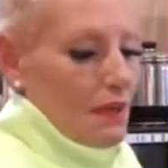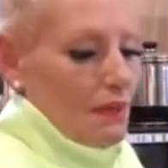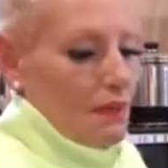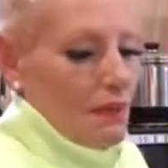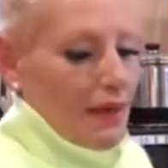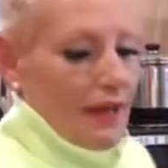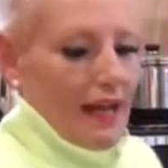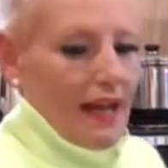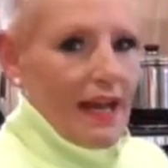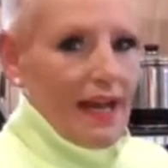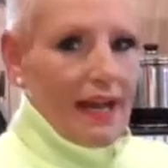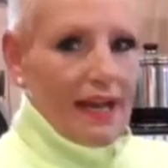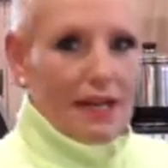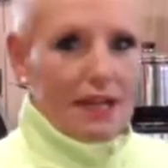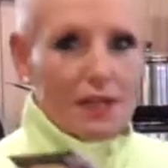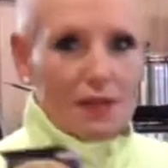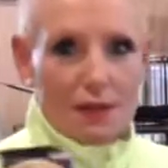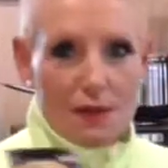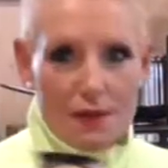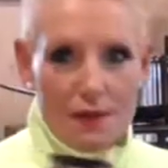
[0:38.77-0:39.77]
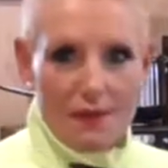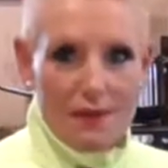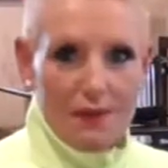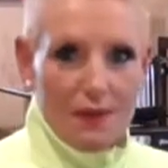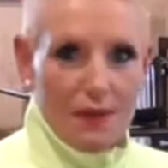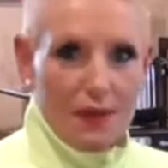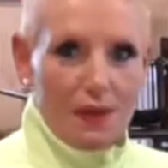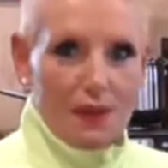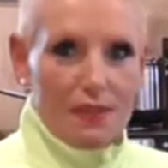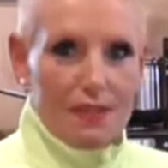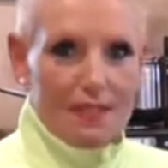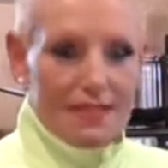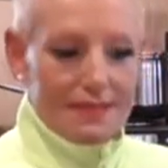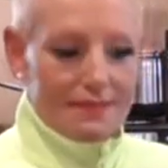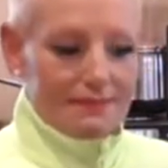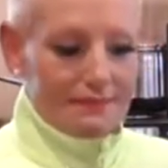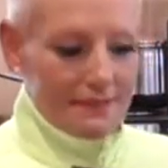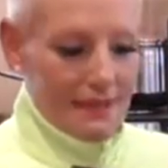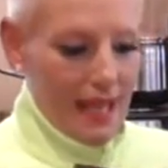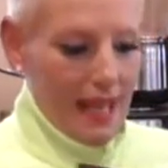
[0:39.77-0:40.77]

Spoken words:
What are good foods